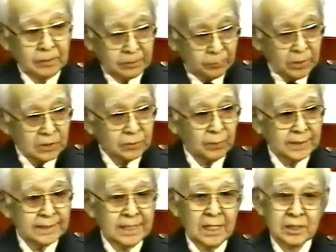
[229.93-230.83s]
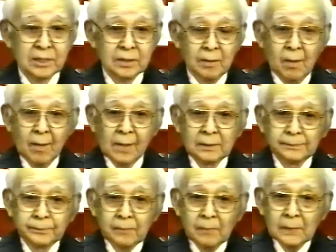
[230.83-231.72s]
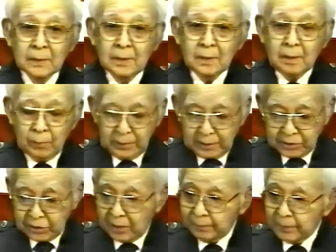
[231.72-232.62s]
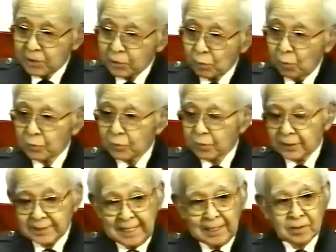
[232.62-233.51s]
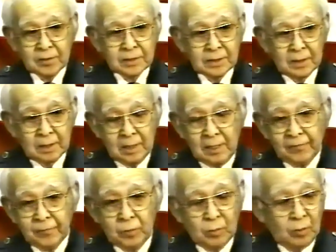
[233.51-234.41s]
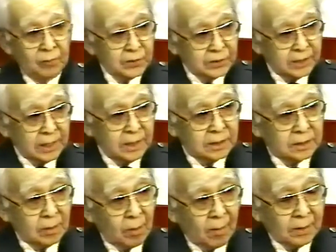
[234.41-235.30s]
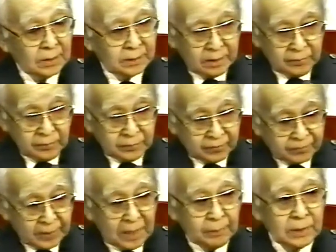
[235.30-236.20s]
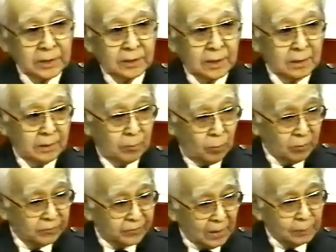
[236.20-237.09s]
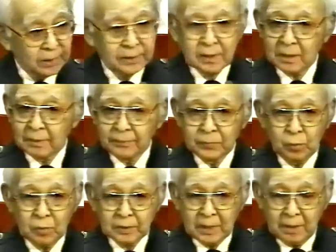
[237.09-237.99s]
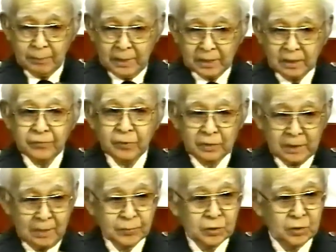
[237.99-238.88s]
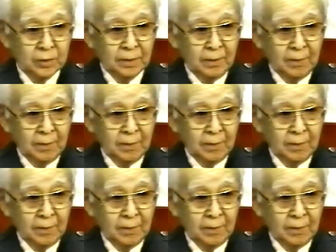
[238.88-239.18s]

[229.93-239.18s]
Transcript: The reason was this. when the Japanese soldiers, sailors uh, left for overseas, even the families, own family tell them, don't come back if you're captured.